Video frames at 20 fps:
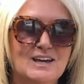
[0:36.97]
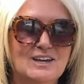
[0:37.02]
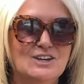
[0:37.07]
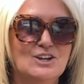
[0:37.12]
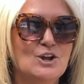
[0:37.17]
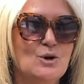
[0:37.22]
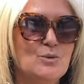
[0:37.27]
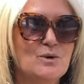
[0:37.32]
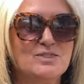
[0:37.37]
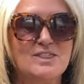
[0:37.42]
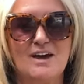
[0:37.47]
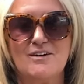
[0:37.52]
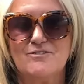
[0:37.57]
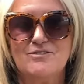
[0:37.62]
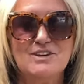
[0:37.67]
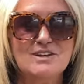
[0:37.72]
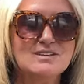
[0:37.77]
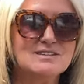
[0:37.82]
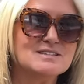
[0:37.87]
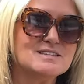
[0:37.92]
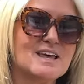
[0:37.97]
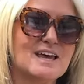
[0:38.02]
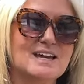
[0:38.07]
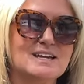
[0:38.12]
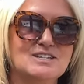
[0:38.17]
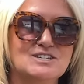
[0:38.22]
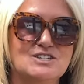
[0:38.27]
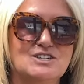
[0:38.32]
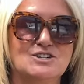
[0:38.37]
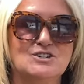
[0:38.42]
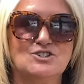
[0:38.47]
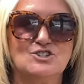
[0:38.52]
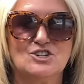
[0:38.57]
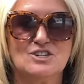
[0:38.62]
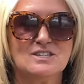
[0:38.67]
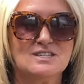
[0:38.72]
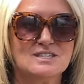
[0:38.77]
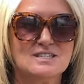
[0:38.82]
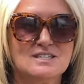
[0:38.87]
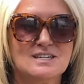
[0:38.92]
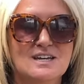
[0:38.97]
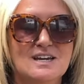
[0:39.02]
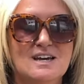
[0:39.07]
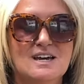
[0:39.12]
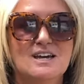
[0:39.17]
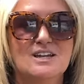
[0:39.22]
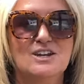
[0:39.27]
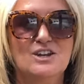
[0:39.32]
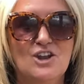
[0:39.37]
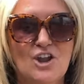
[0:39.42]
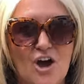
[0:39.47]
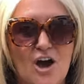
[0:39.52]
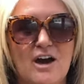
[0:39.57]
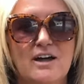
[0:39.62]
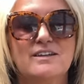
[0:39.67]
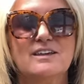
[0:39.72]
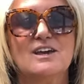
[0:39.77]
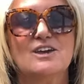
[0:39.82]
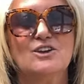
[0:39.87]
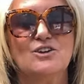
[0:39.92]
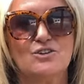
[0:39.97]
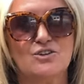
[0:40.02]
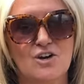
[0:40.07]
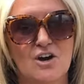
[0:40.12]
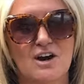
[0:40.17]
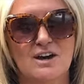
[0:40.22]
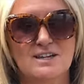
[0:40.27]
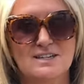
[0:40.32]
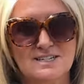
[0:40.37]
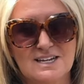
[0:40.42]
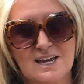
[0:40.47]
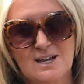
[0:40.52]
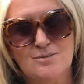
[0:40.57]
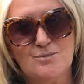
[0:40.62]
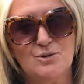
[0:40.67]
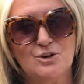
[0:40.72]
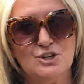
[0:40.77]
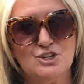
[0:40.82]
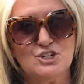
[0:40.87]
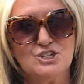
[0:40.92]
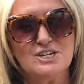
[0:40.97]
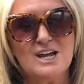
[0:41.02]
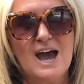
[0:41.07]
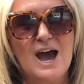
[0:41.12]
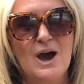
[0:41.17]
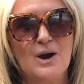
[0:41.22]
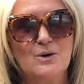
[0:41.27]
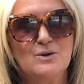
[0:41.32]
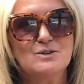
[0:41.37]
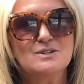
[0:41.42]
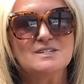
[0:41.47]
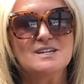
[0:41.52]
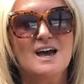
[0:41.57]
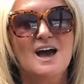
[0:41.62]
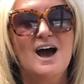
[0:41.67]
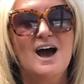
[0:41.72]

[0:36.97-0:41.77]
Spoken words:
you know, what that feels like to just not get your content pushed out.